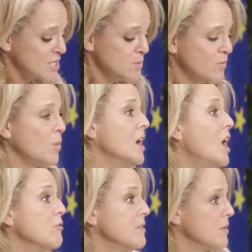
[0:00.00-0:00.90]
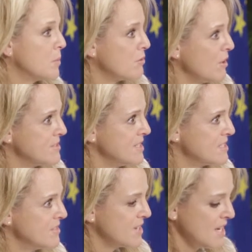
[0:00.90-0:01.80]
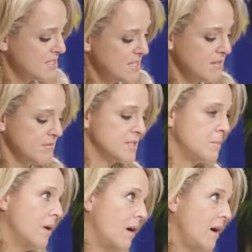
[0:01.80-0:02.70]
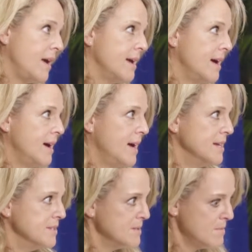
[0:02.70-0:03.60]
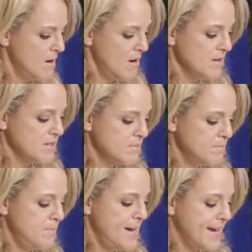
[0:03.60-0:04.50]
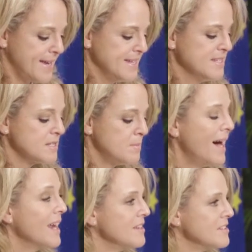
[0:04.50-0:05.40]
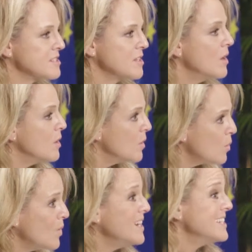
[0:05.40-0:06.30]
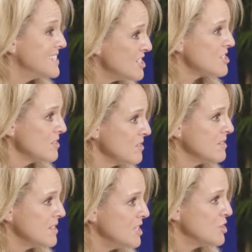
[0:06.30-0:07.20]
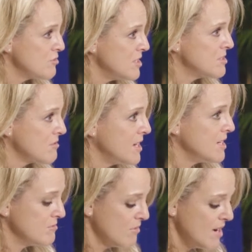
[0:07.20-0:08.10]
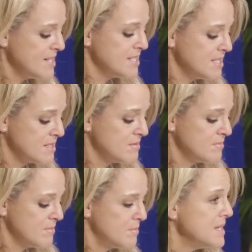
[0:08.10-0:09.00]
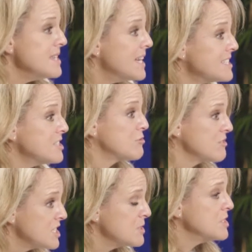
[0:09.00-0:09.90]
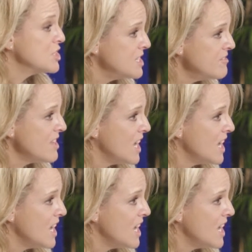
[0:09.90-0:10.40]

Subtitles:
So if we are in the process of getting supply and demand back into balance, will additional interest rate rises be necessary to achieve